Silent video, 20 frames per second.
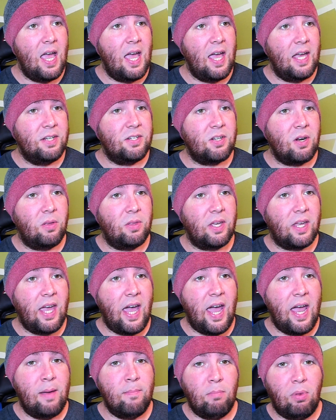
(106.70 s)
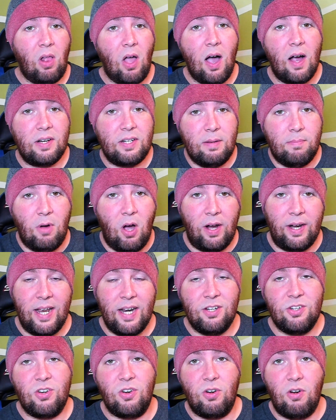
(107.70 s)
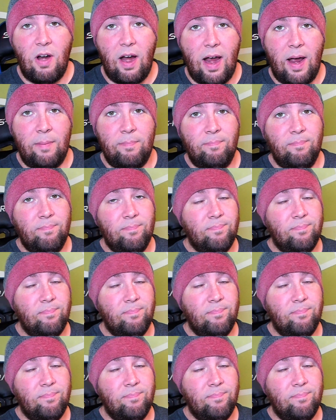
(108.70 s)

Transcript: And so the game blocked him on Instagram.